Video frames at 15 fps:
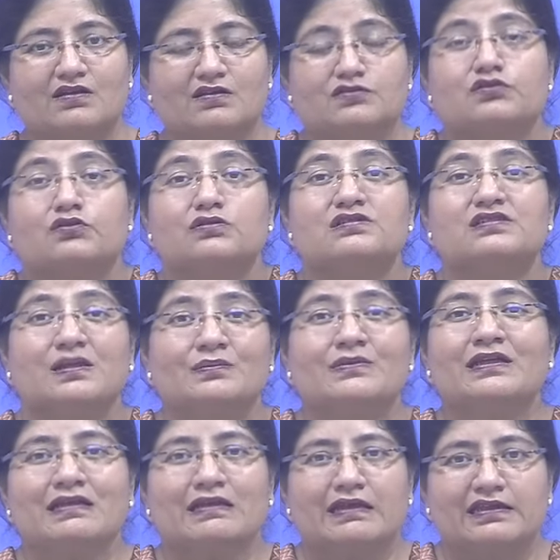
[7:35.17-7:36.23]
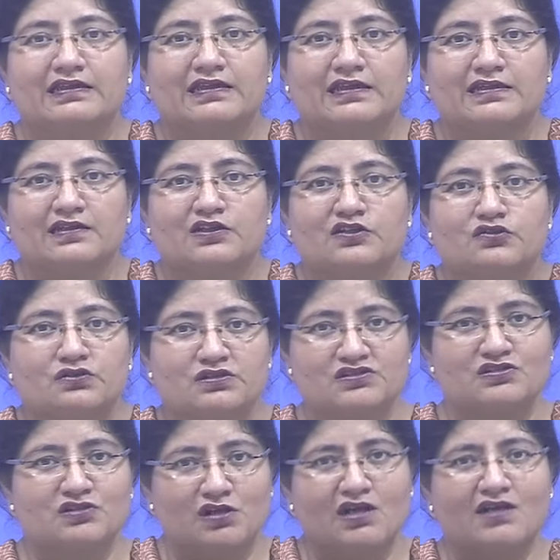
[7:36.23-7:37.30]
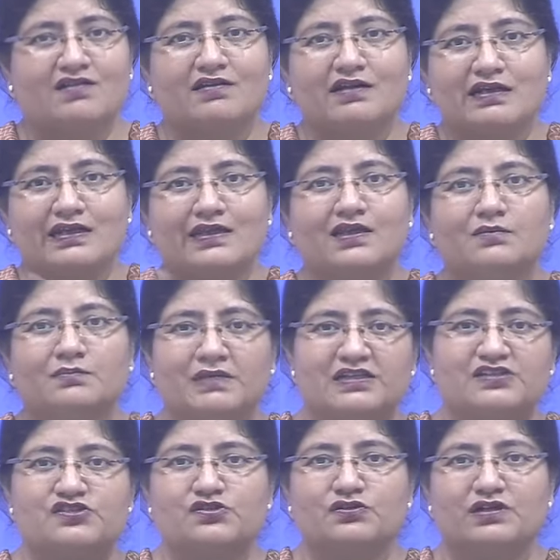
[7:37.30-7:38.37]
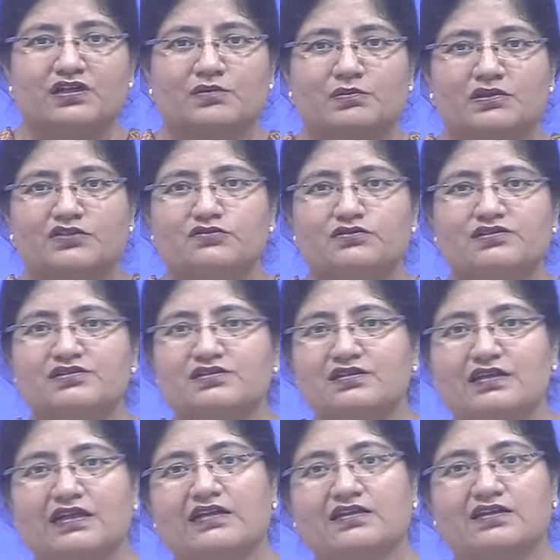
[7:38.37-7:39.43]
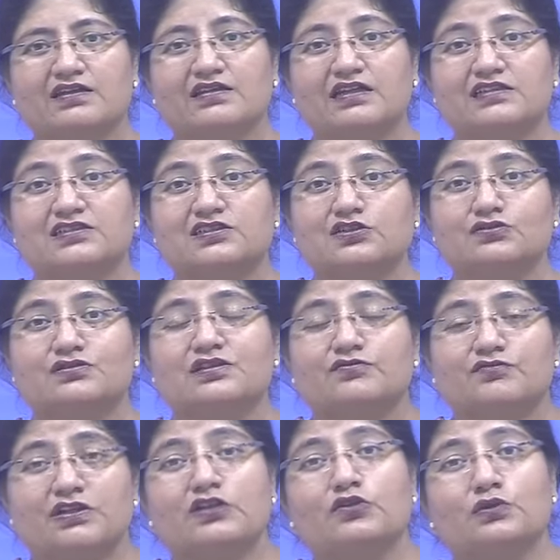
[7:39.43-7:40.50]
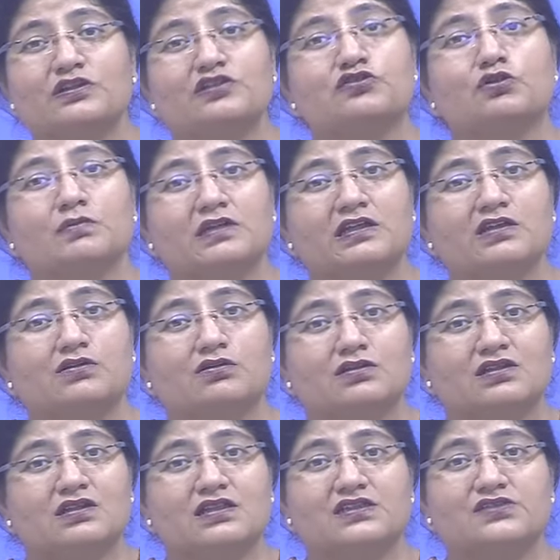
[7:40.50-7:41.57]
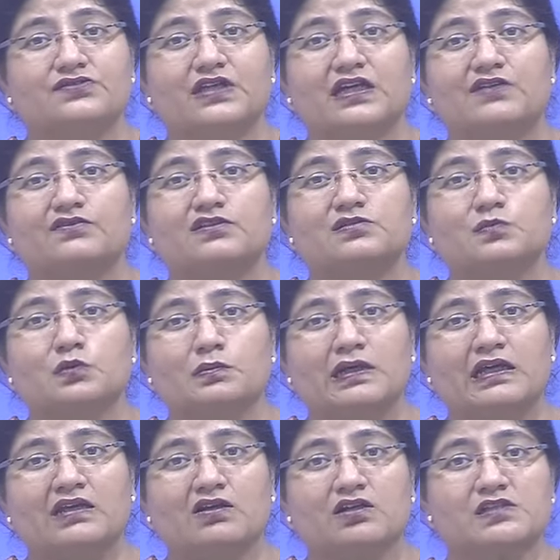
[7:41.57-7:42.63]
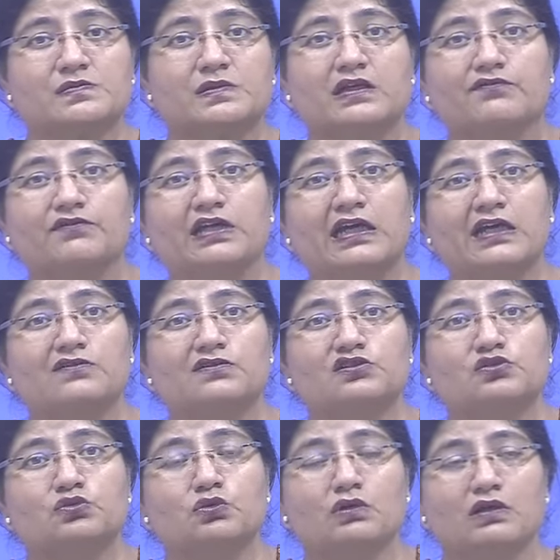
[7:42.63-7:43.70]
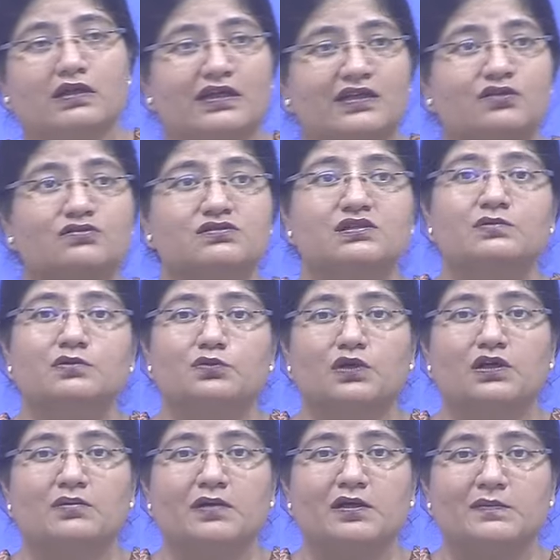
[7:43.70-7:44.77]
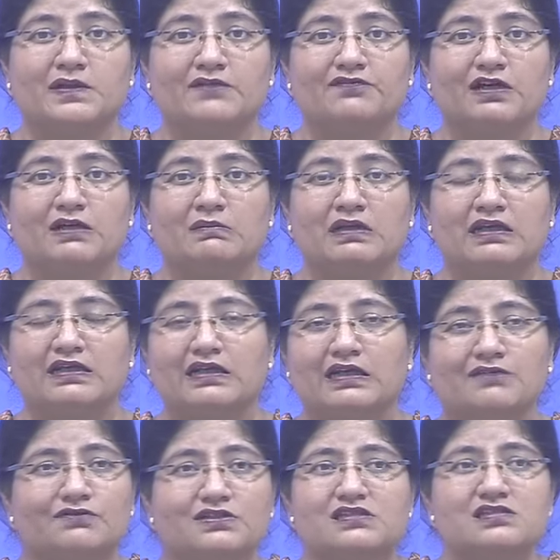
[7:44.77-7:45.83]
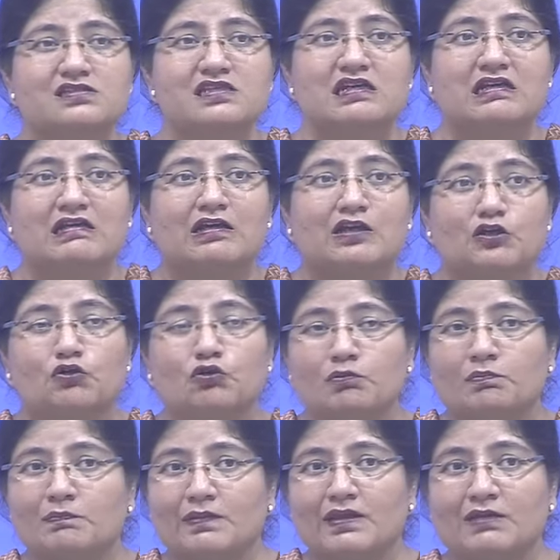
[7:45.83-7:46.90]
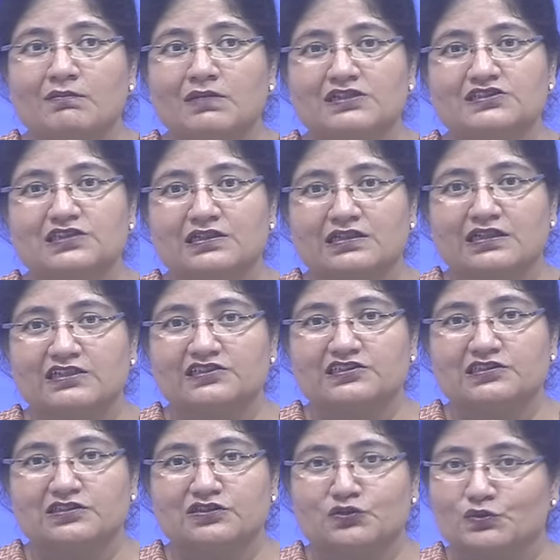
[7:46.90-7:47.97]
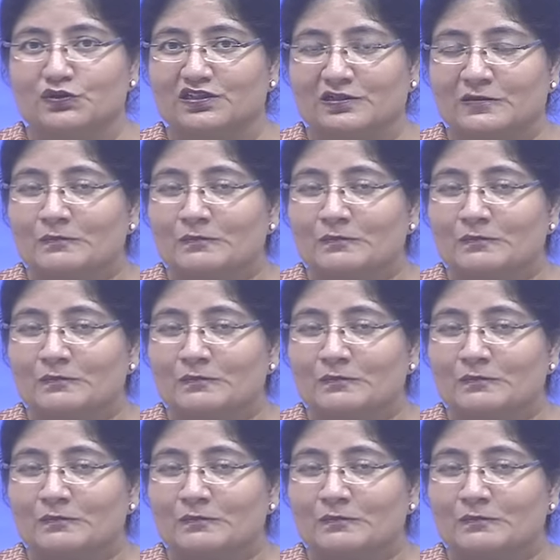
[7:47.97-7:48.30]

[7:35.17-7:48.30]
So something like that. So it's not really commensurate, but you just direct the attention. You say, we are doing so many good things, we have this mobile hospital, we have a school, and you'll say, but what about my farmland? And we just don't pay much attention to it.